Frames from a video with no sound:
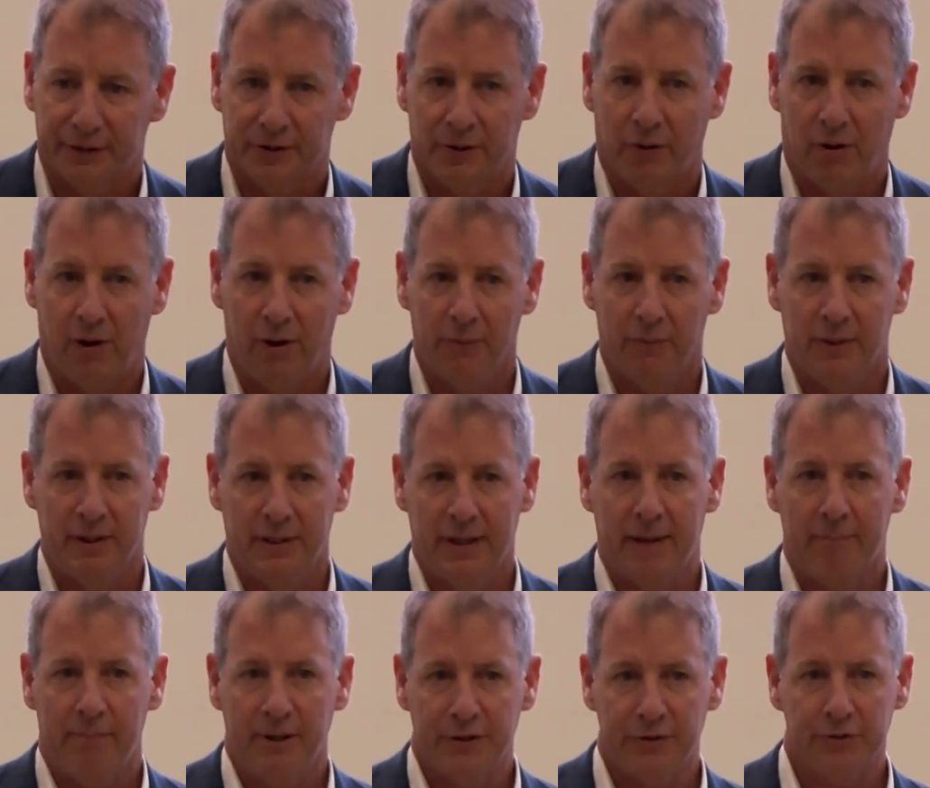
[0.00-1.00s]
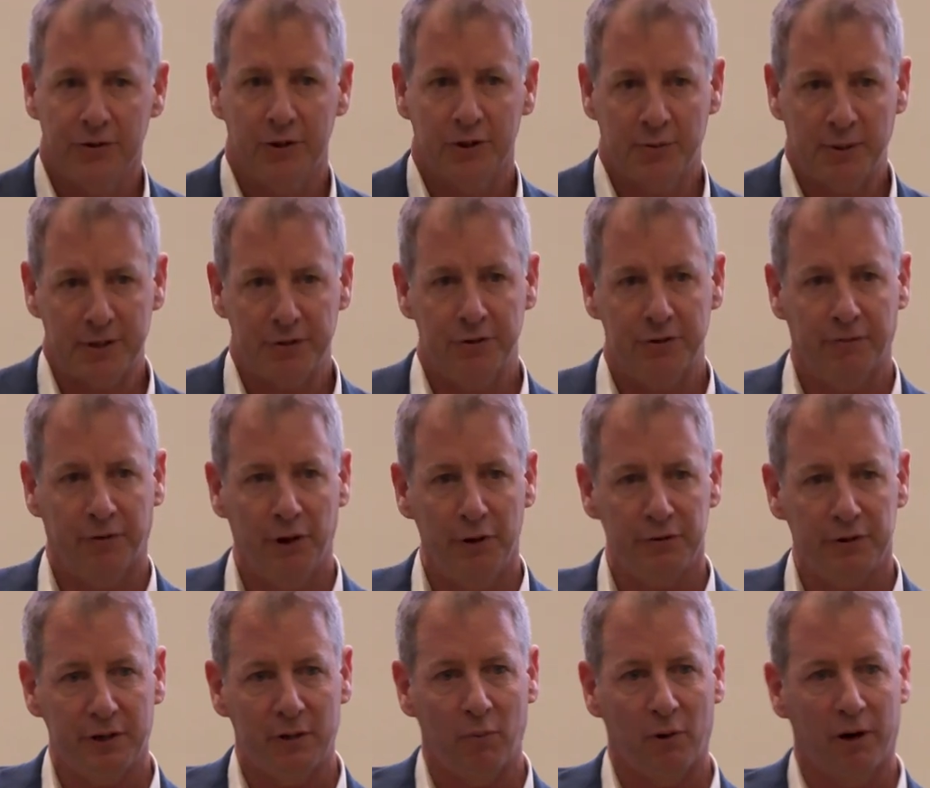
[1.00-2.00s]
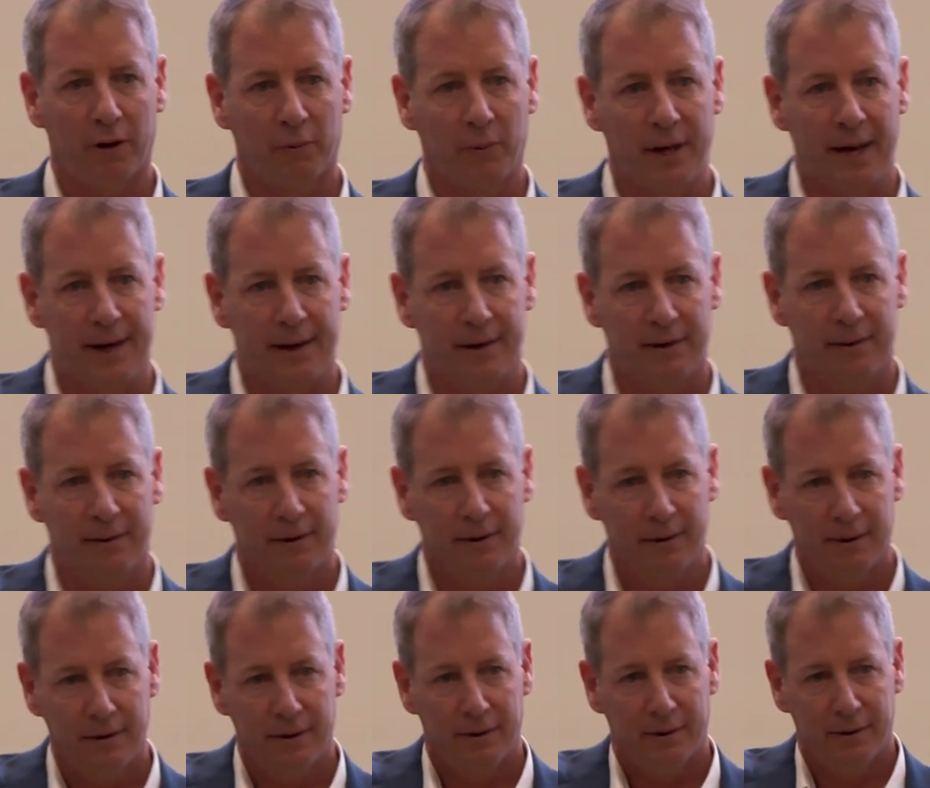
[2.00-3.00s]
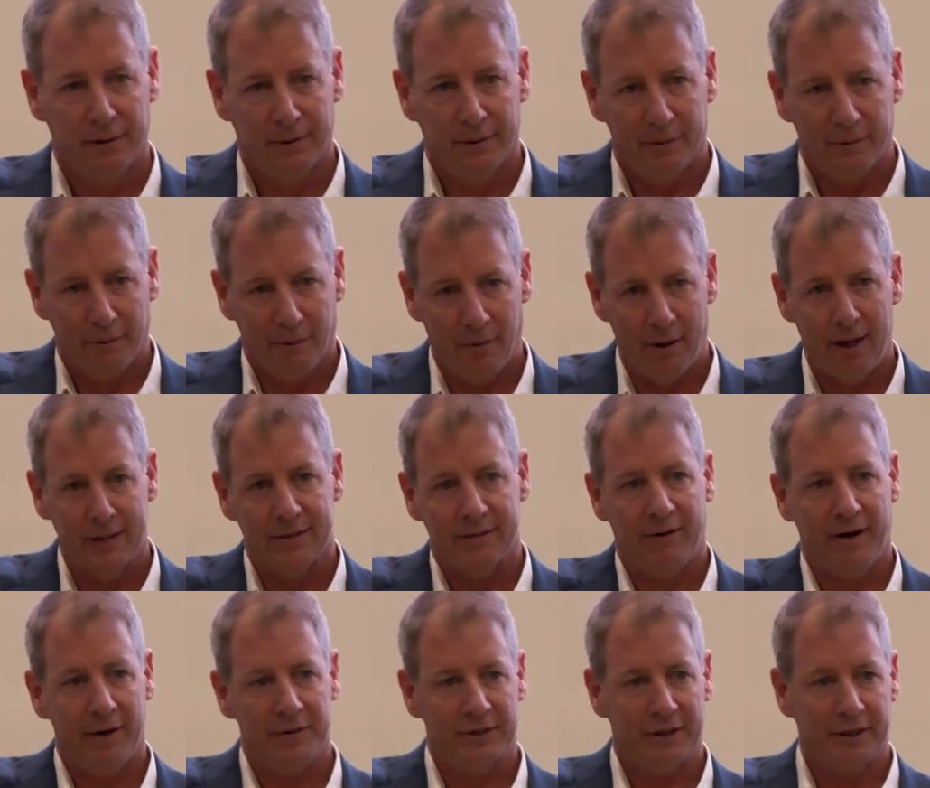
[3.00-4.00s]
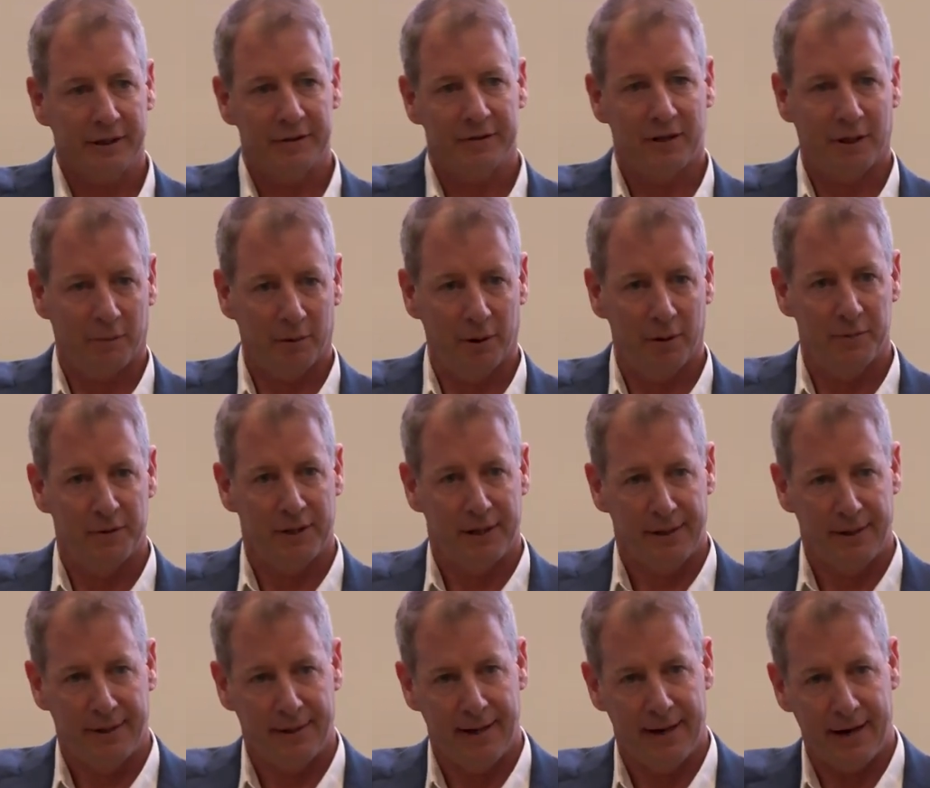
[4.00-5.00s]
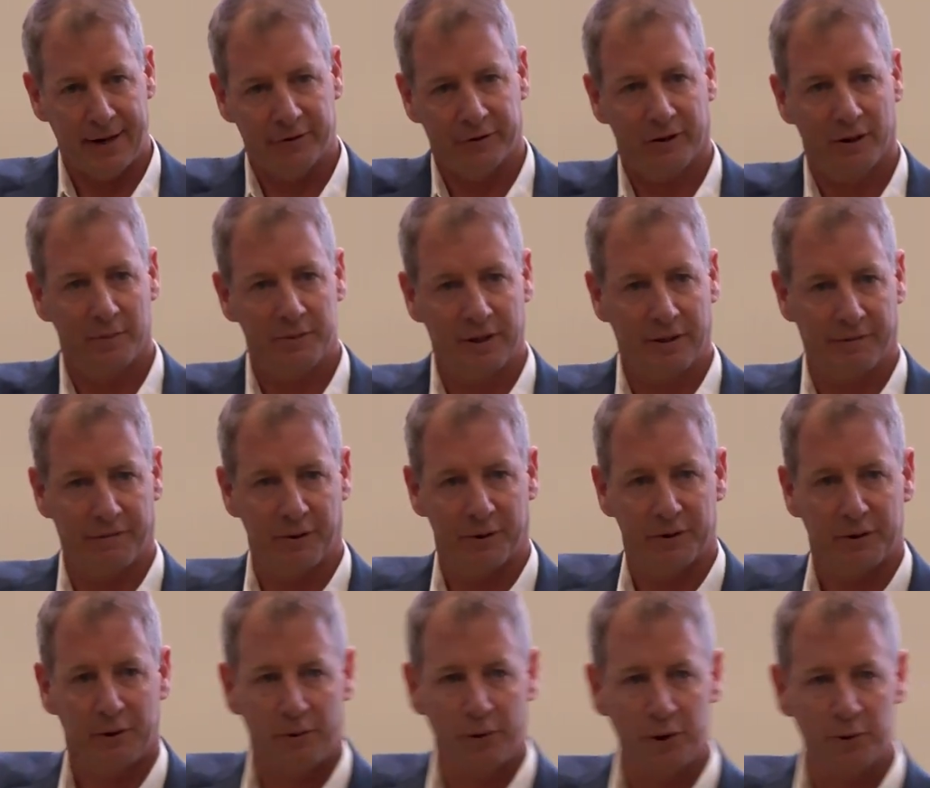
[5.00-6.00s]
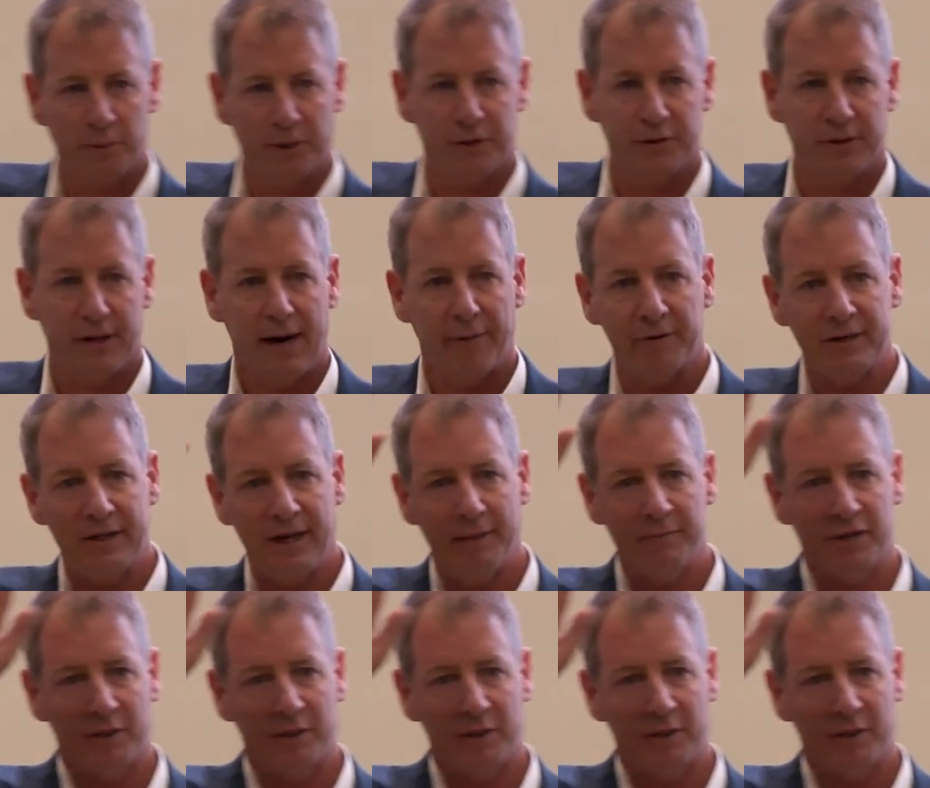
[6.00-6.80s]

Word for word: So all in that picture, those pictures of Houston where we had lots of housing in the suburbs and then in the exurbs and the further, so those pictures, every time